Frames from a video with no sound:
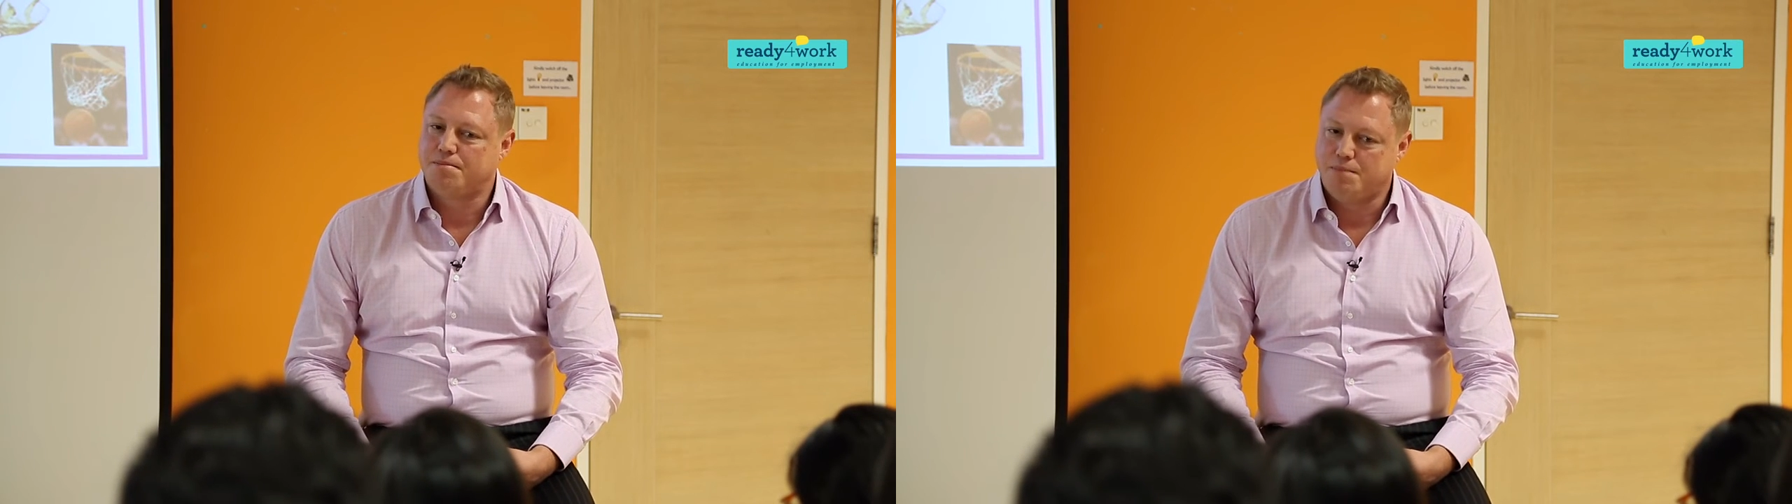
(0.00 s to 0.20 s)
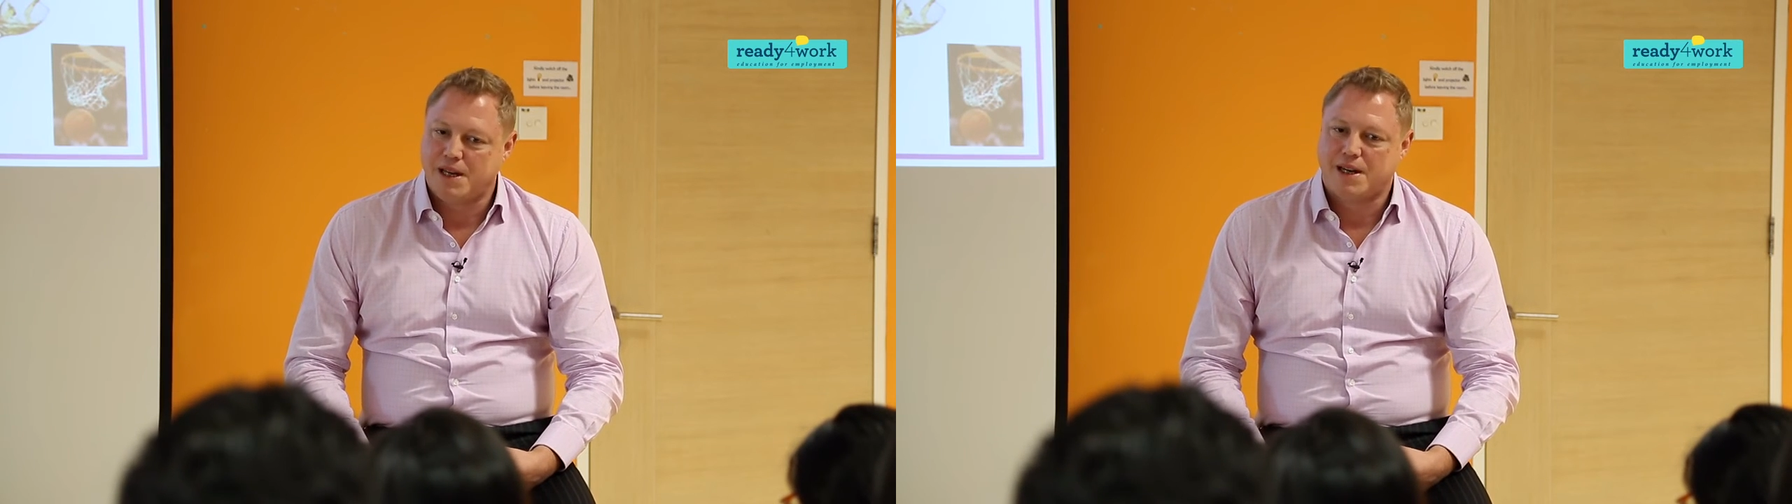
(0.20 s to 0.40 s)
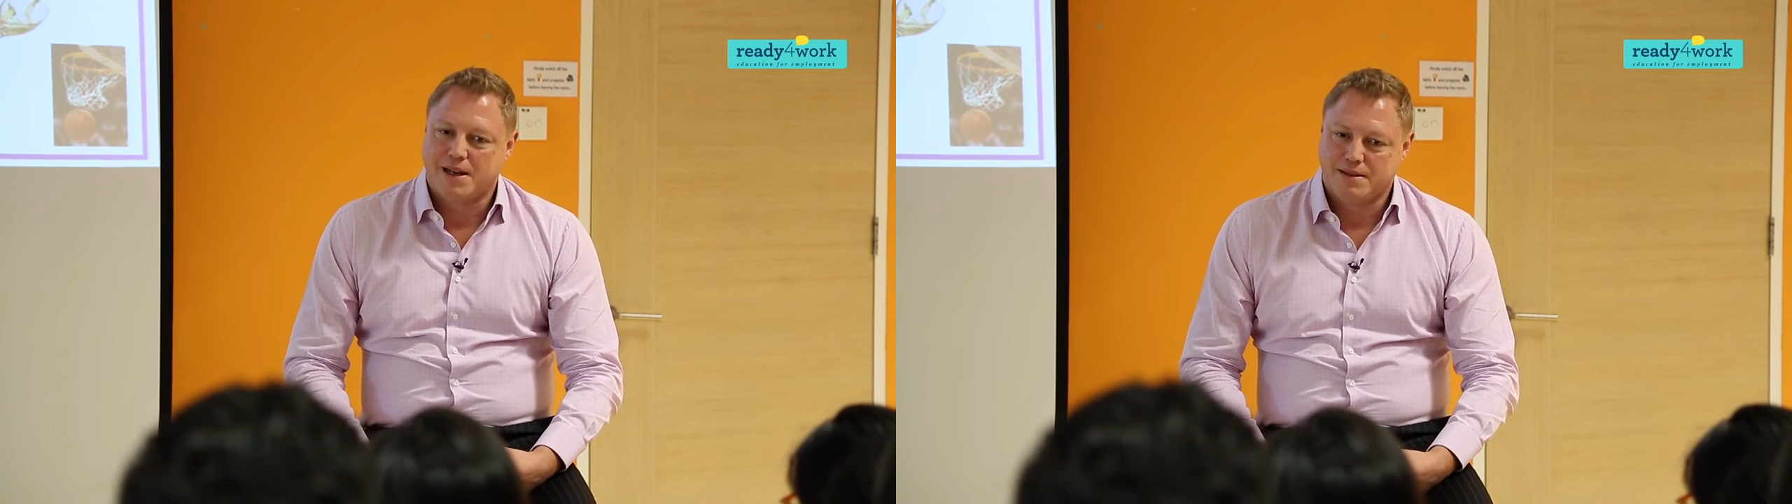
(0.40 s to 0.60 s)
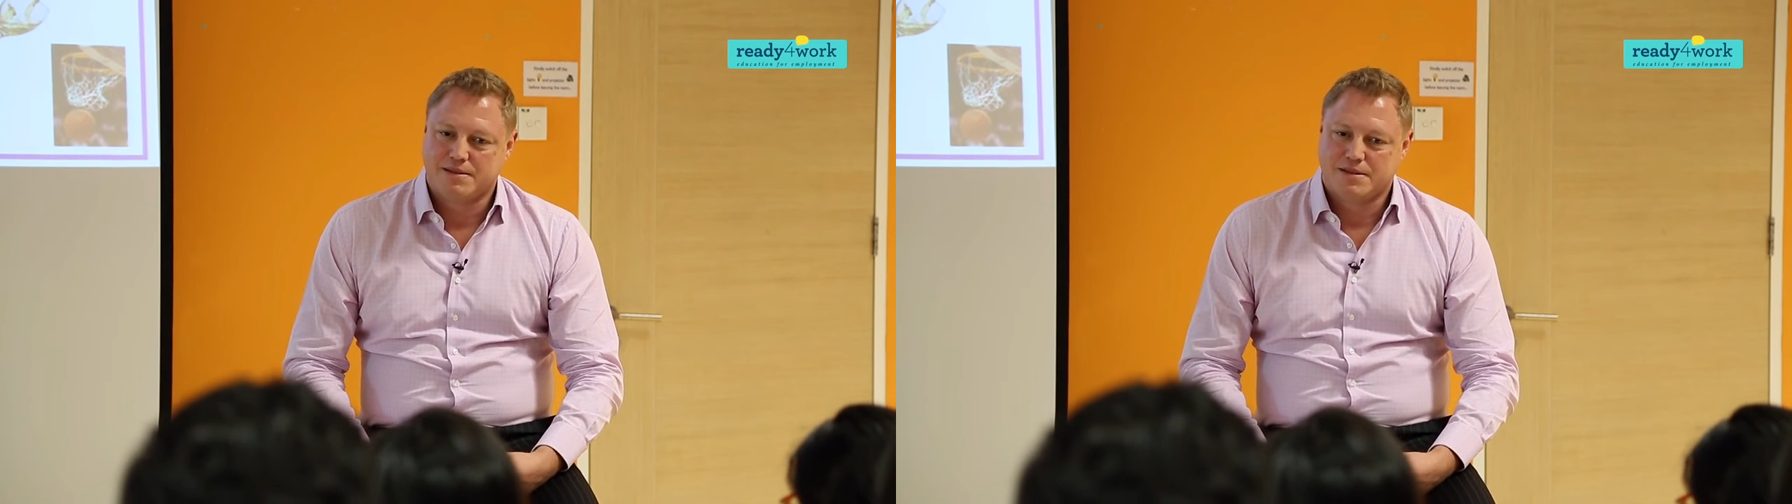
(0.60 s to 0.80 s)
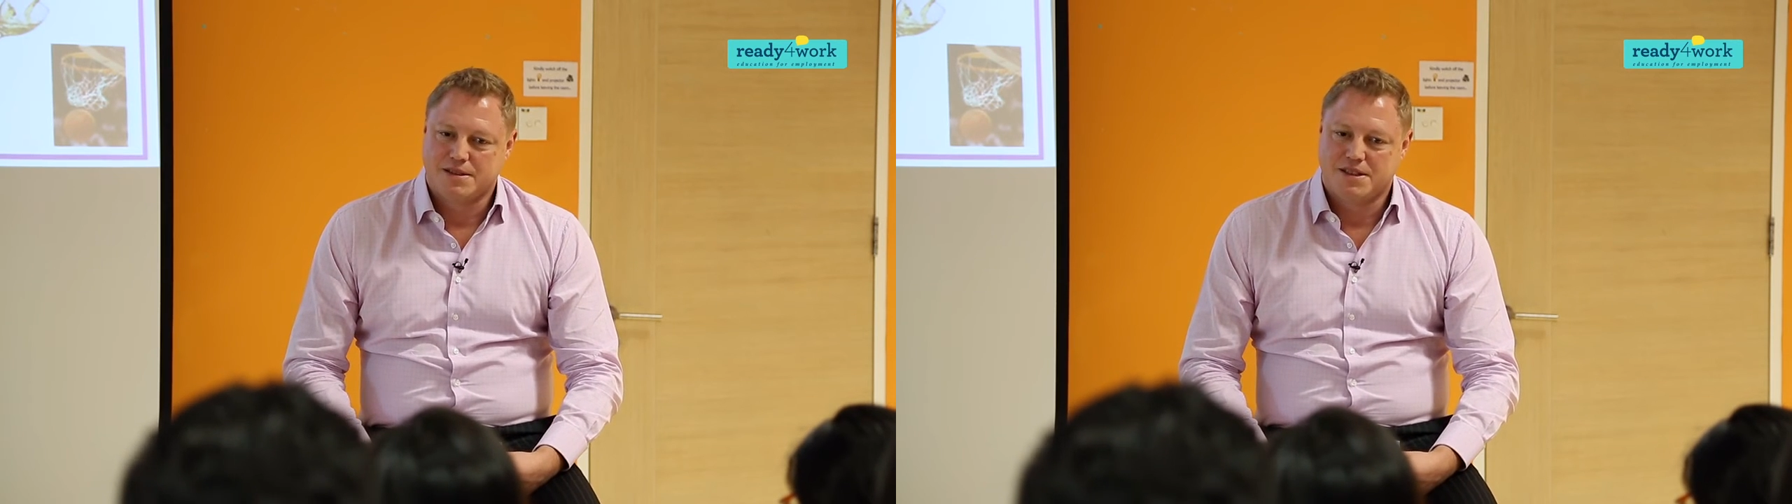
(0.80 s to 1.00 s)
better
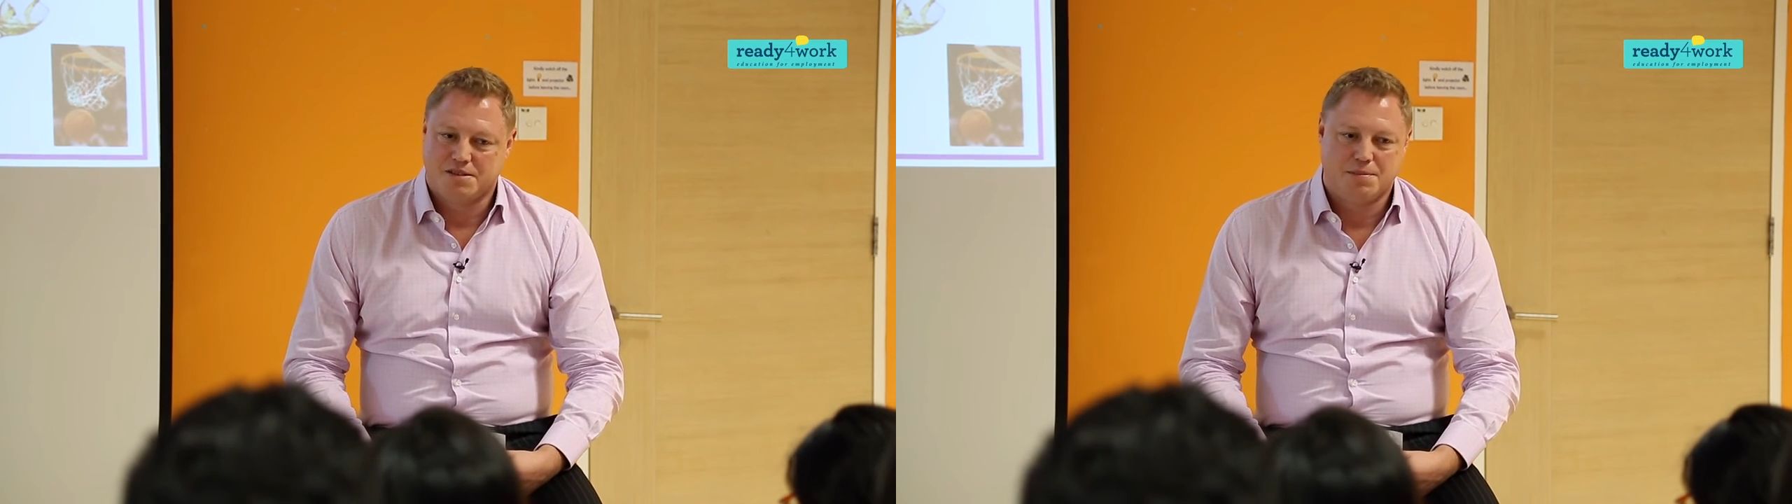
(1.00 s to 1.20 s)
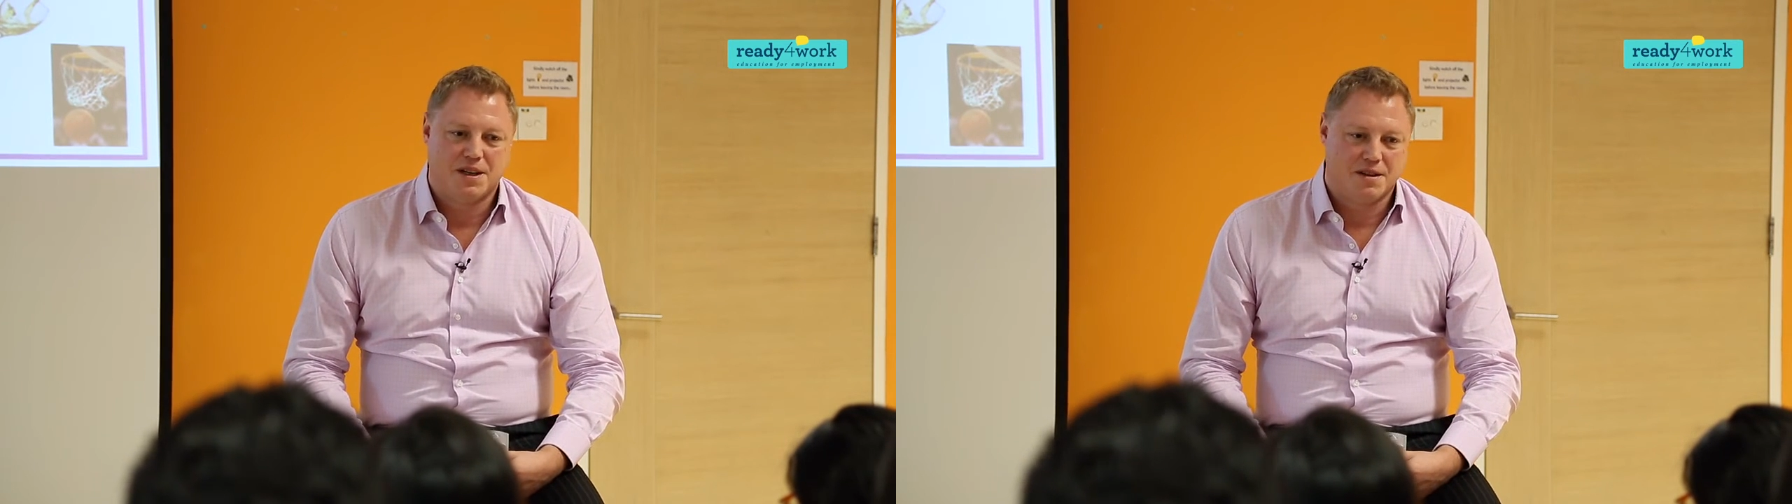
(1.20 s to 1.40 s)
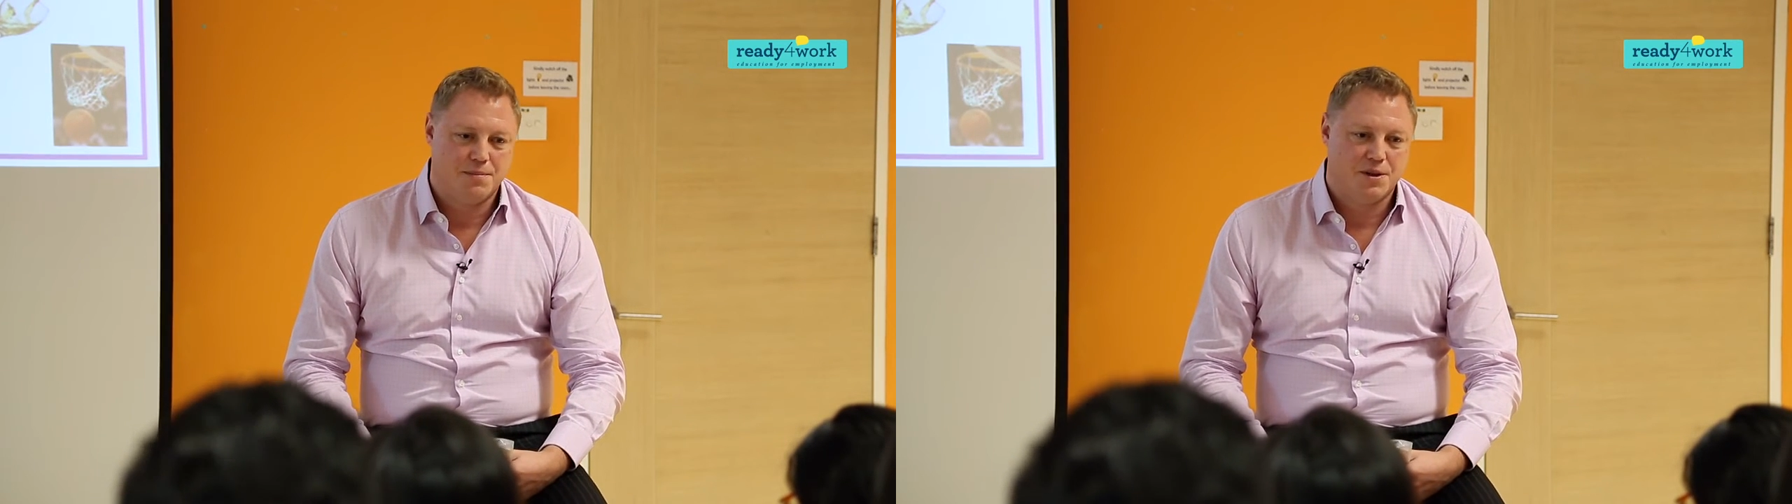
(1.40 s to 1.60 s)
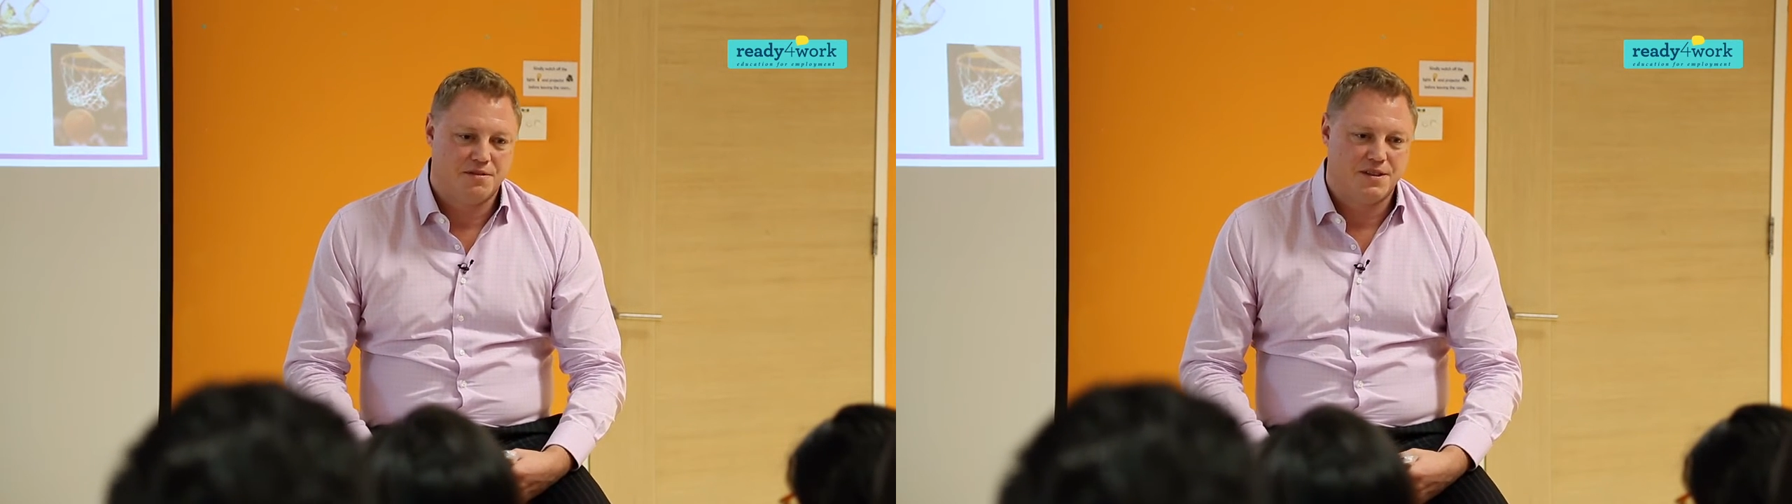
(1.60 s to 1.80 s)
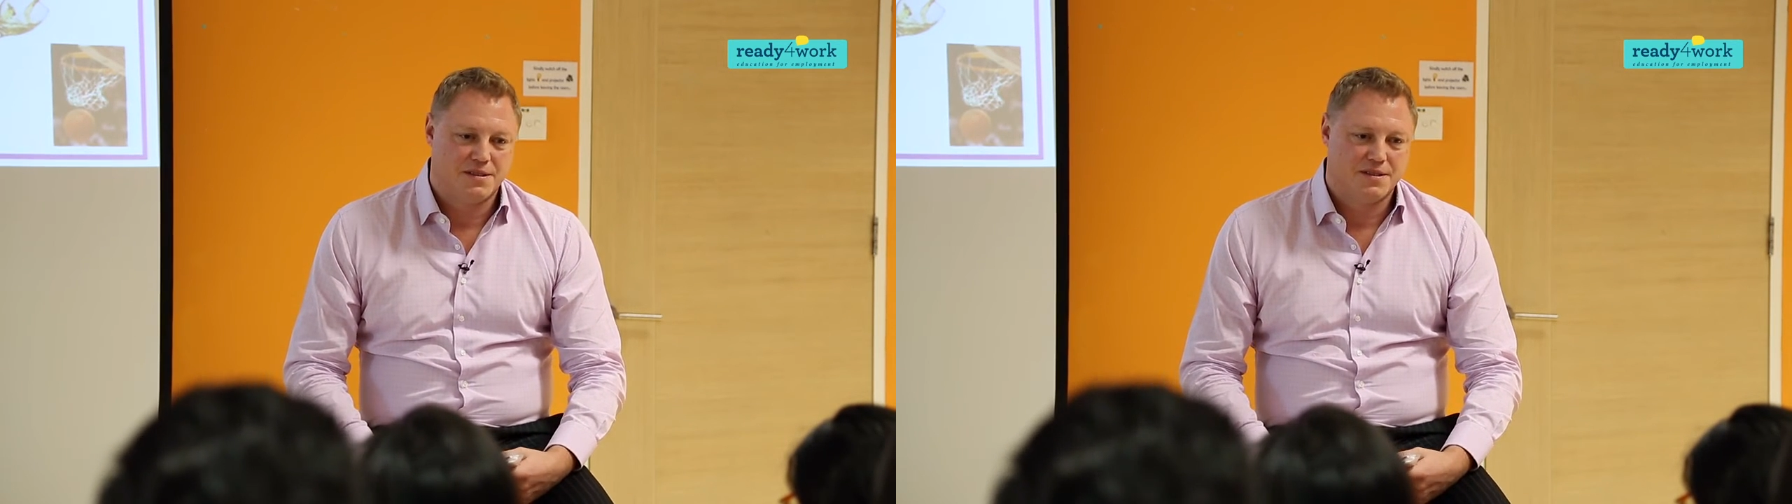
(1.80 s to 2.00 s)
is better than
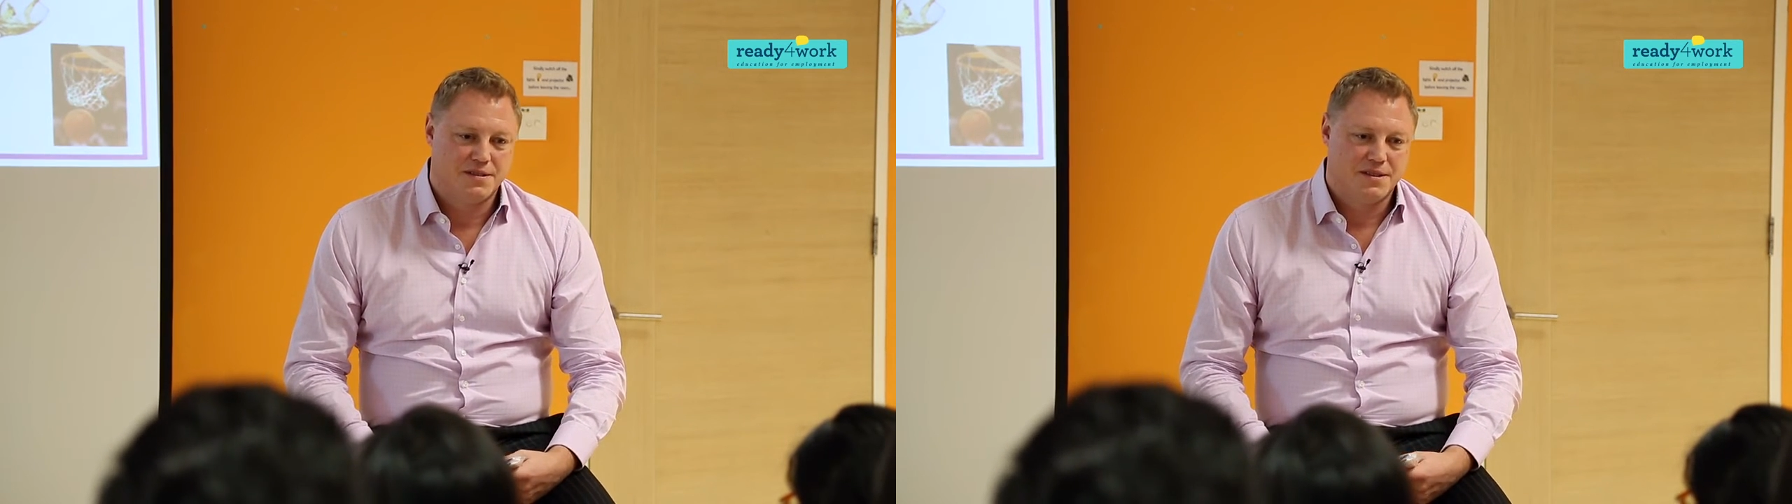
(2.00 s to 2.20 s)
perfect.